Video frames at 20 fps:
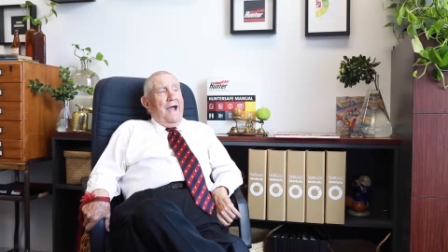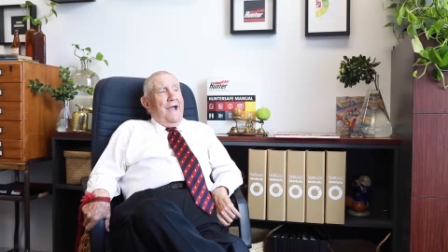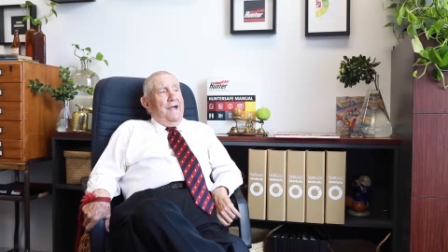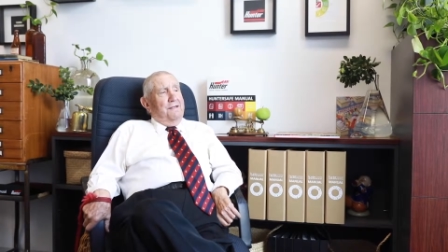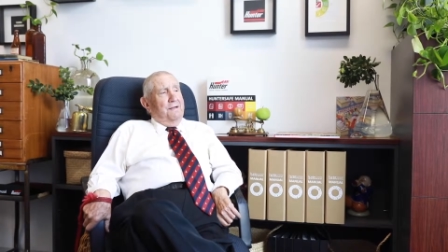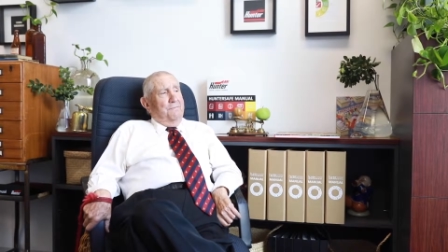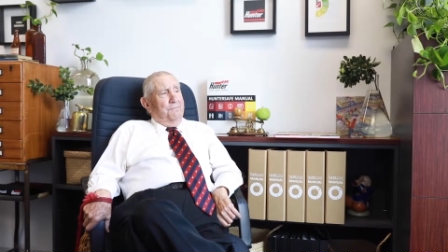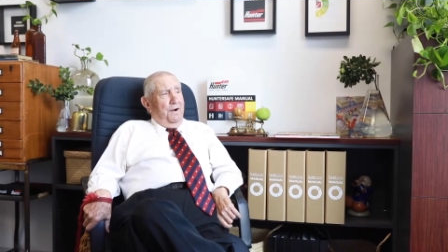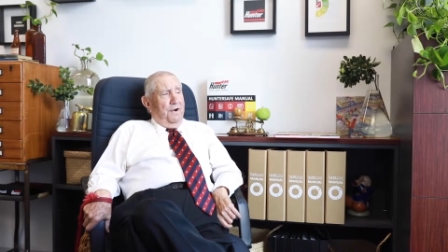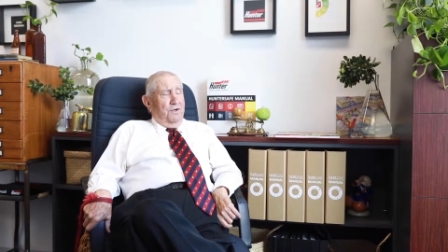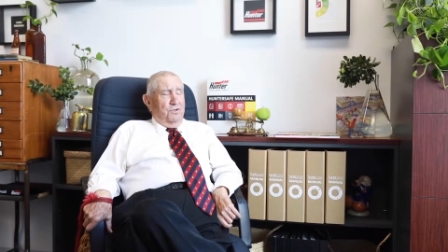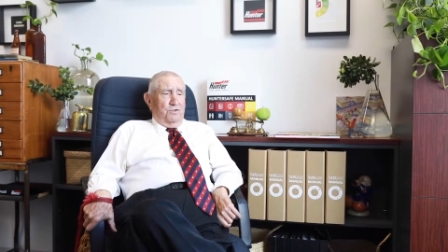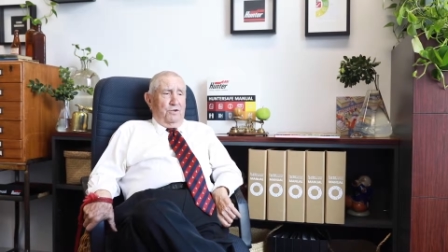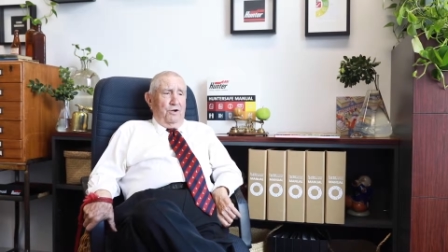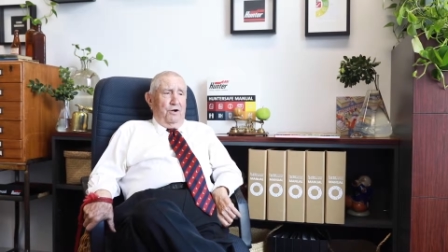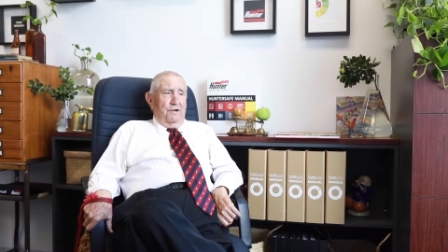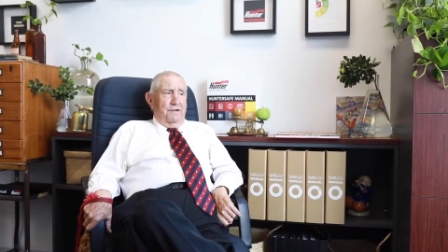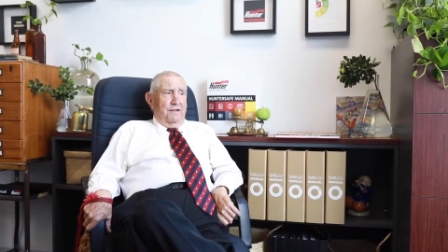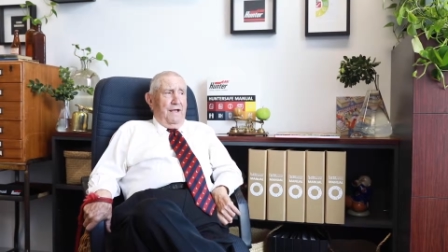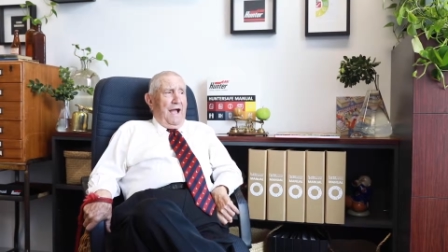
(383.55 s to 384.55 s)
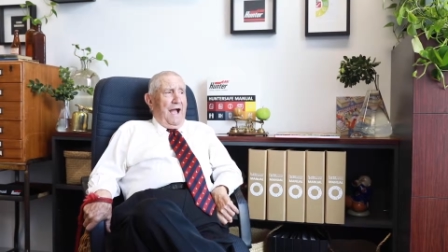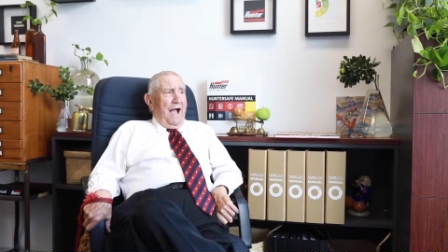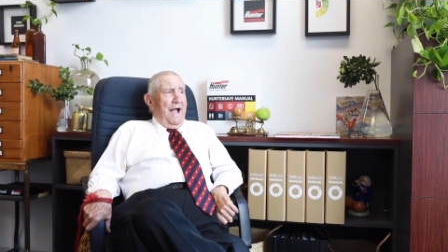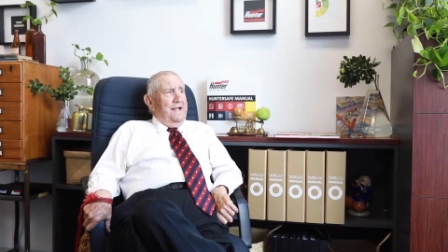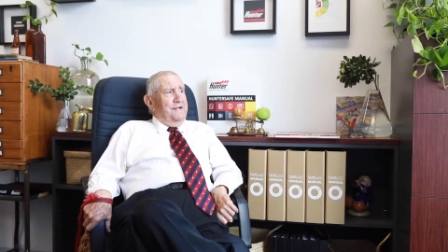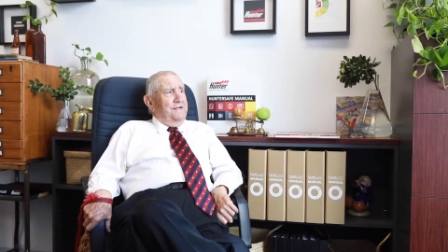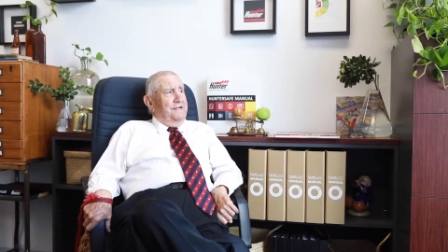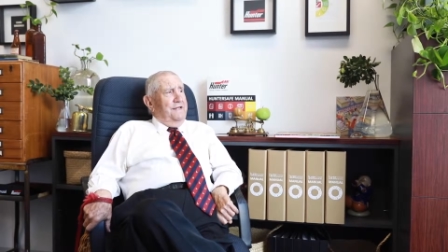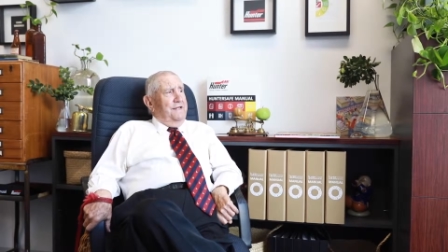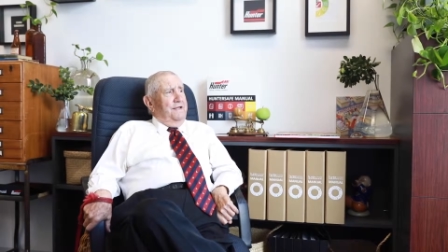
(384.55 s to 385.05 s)
They both got
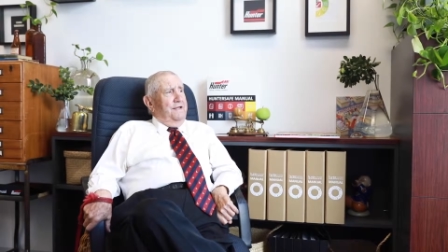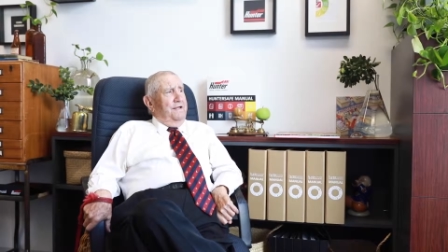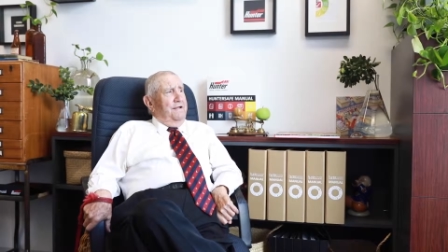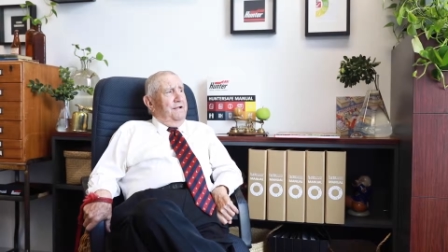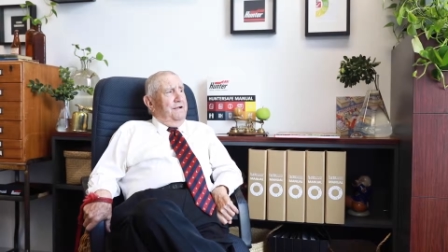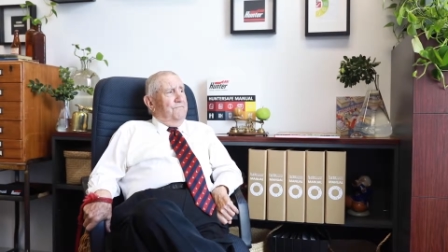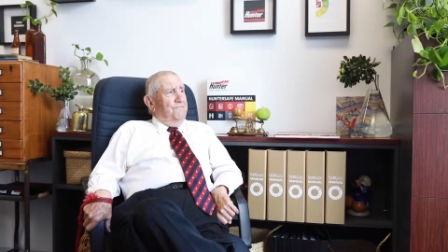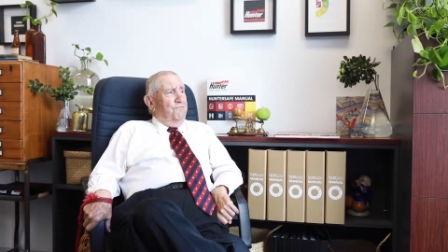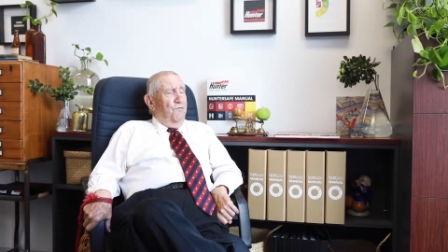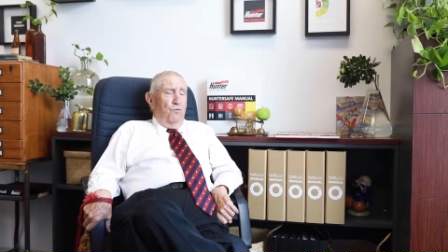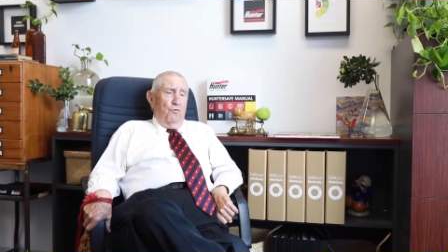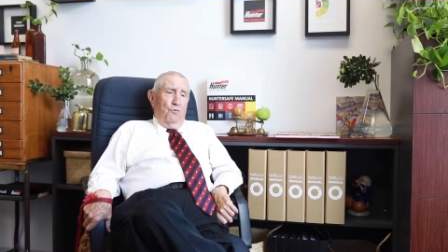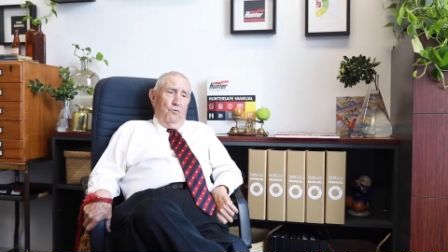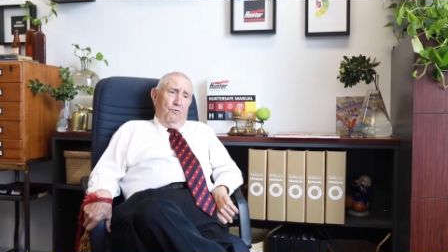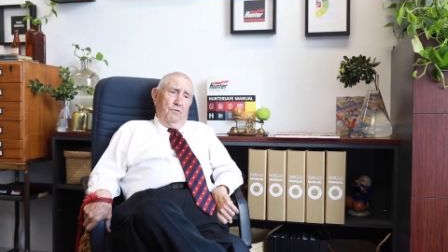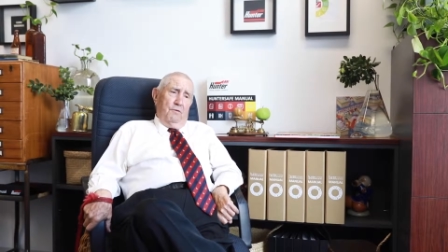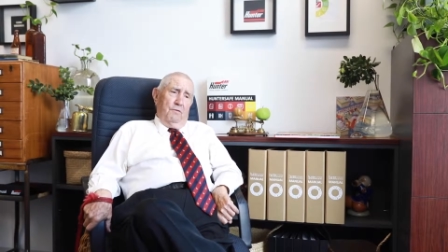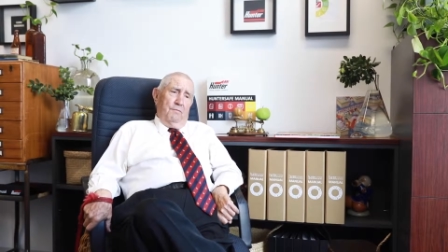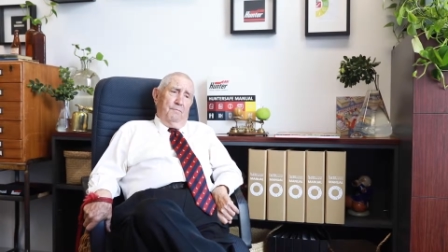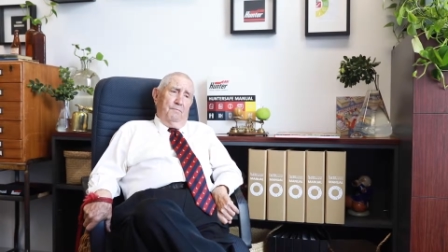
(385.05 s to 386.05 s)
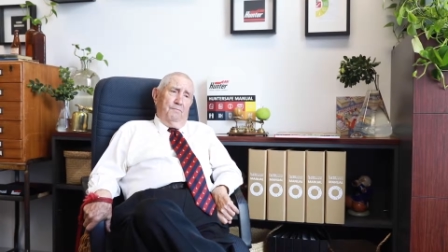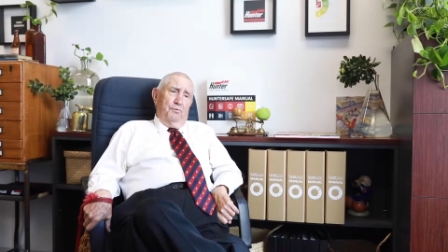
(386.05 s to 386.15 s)
84